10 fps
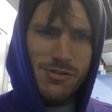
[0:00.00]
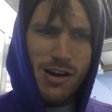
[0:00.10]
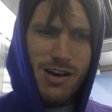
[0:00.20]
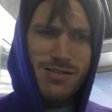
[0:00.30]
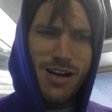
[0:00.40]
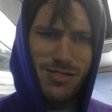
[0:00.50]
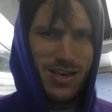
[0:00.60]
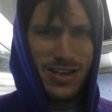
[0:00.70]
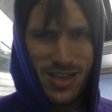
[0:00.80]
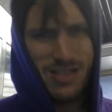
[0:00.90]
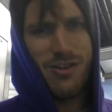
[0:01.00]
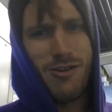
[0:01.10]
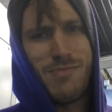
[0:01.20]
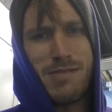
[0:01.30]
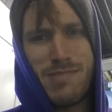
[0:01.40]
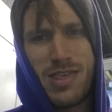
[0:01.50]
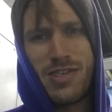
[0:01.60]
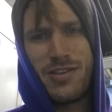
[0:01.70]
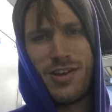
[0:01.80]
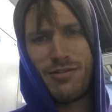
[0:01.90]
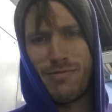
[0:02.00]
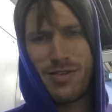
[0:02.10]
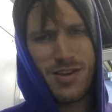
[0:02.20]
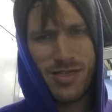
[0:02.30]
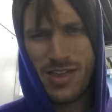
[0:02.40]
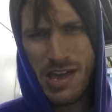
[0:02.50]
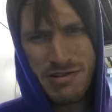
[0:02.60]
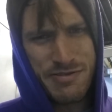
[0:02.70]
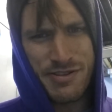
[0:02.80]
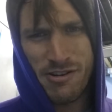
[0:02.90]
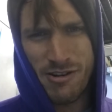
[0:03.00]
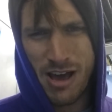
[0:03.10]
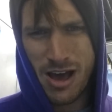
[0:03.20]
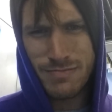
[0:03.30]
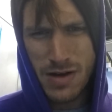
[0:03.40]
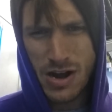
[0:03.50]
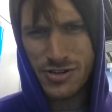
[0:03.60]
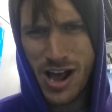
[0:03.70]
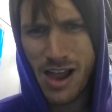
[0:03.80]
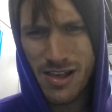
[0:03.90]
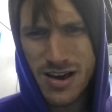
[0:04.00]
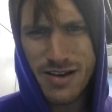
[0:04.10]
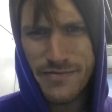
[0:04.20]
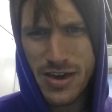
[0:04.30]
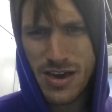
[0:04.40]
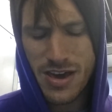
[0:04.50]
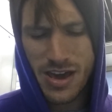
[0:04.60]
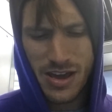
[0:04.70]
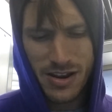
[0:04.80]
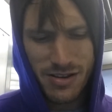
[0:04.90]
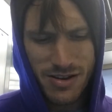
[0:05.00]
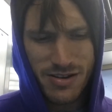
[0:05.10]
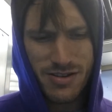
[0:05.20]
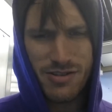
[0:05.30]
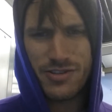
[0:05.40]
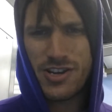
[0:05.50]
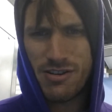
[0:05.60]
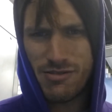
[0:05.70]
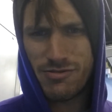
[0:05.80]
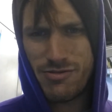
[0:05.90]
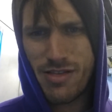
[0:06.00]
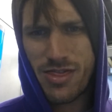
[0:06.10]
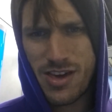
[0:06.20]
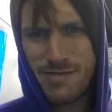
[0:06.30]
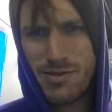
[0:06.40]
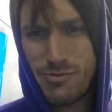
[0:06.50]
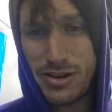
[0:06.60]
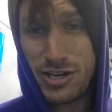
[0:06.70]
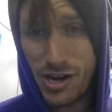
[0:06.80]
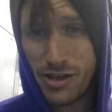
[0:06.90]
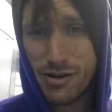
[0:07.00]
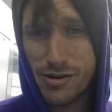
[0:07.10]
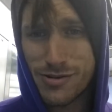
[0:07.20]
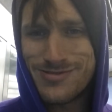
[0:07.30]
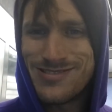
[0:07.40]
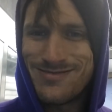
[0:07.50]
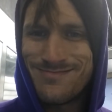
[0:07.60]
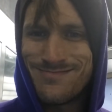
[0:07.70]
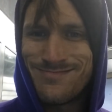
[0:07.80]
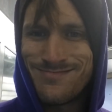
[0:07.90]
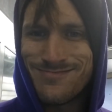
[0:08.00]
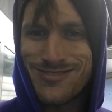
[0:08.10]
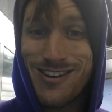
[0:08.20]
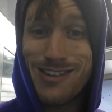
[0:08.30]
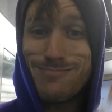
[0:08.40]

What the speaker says: I like to end all my messages with just telling y'all how much I love you, and you should all do the same to each other. God